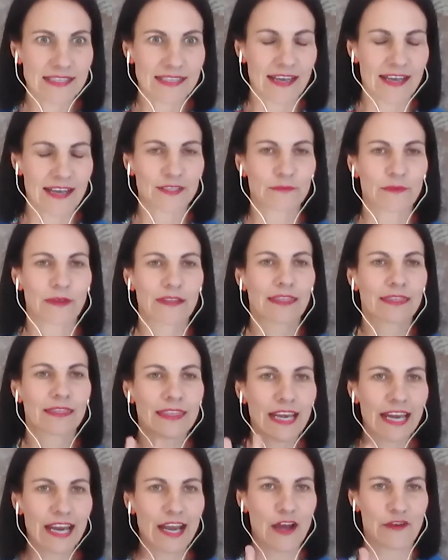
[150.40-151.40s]
signed with
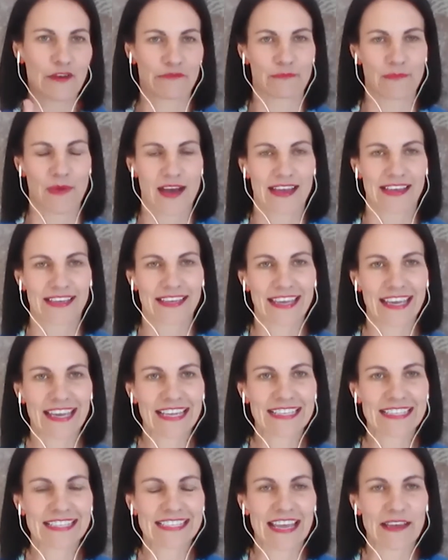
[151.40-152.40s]
three of my
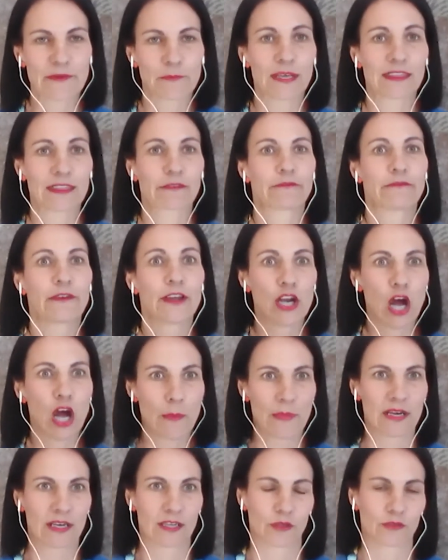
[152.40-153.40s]
kids with
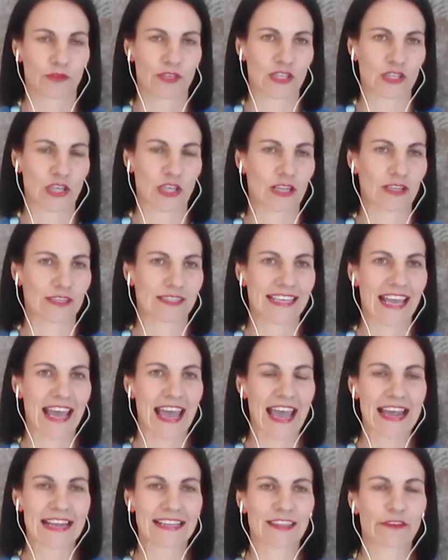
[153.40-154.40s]
phenomenal results.
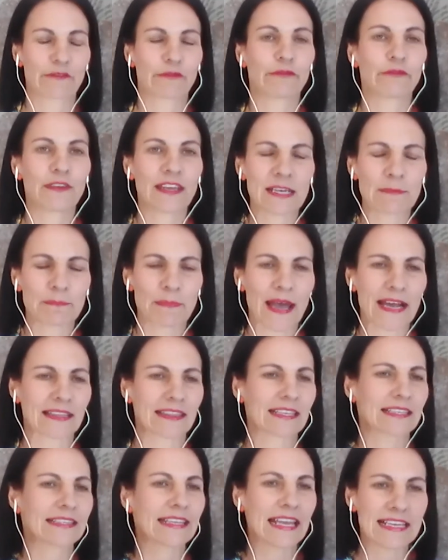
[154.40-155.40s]
And the feedback,
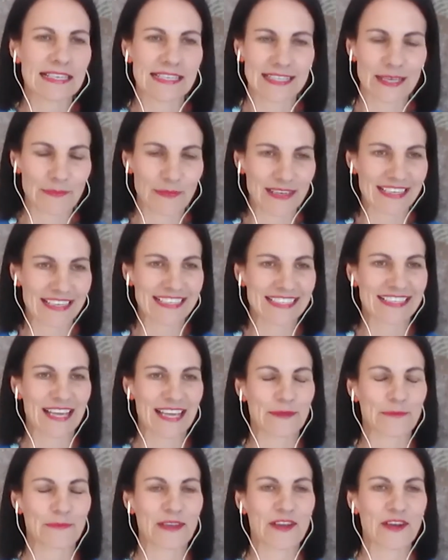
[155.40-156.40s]
the testimonies
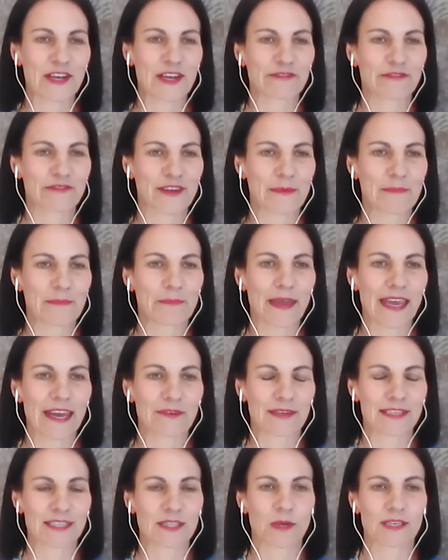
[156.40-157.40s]
that we got from
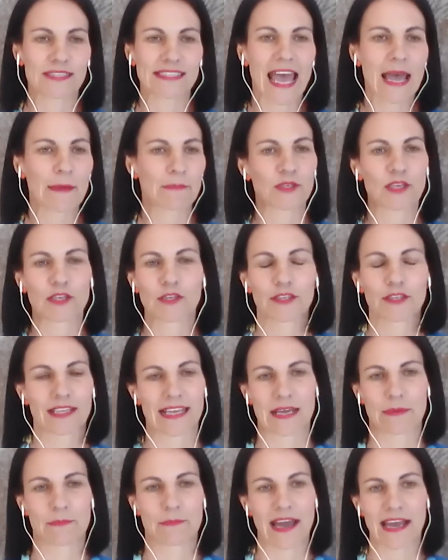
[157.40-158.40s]
parents was
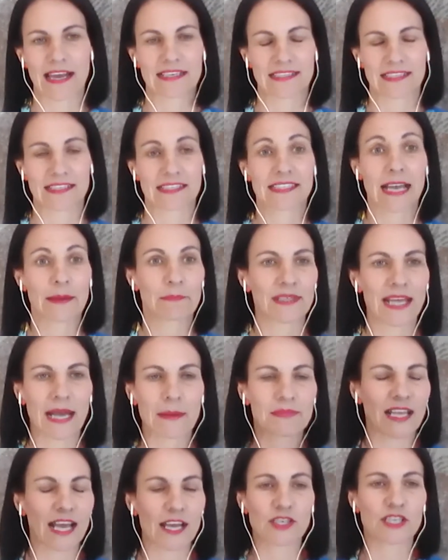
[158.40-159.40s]
absolutely amazing.
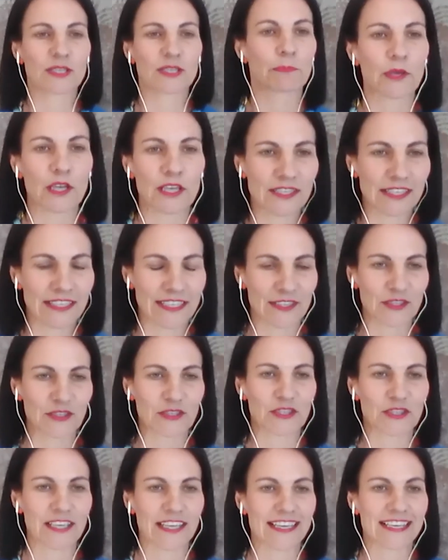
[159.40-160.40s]
Sometimes I just burst
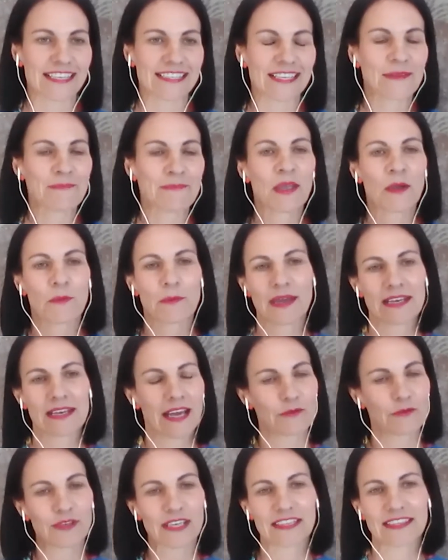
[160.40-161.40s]
into tears when
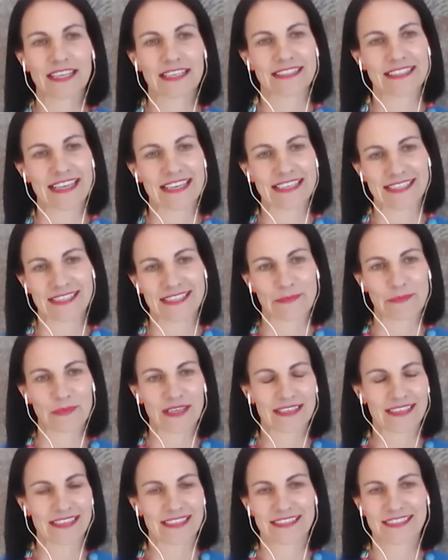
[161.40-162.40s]
I read the
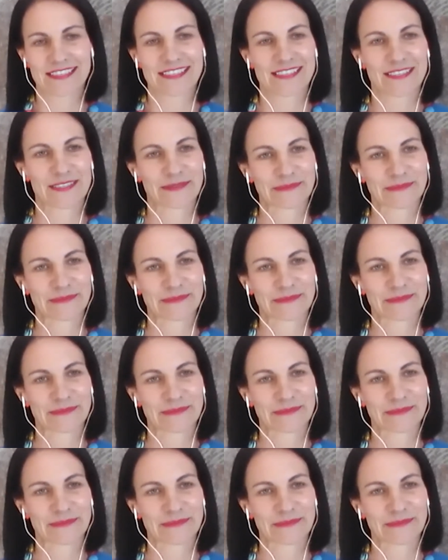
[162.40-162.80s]
testimonies.